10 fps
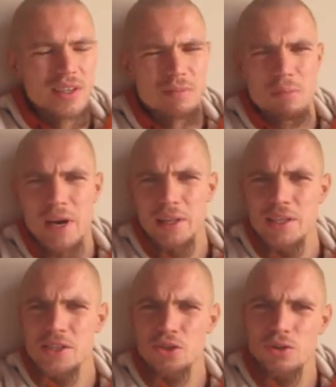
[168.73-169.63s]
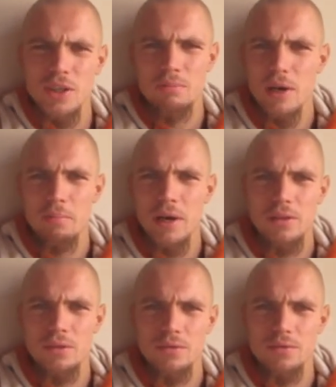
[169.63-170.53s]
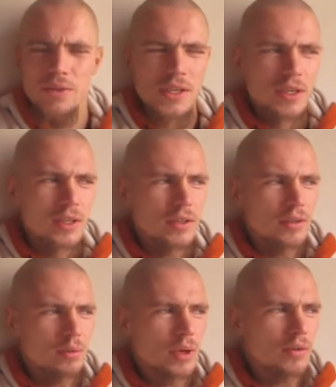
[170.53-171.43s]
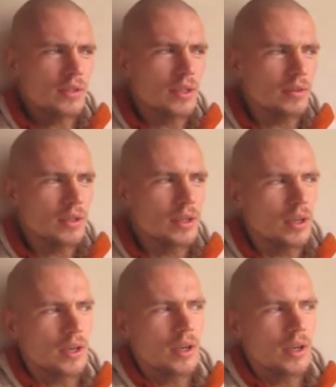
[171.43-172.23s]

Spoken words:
my district, my part of city where I was living.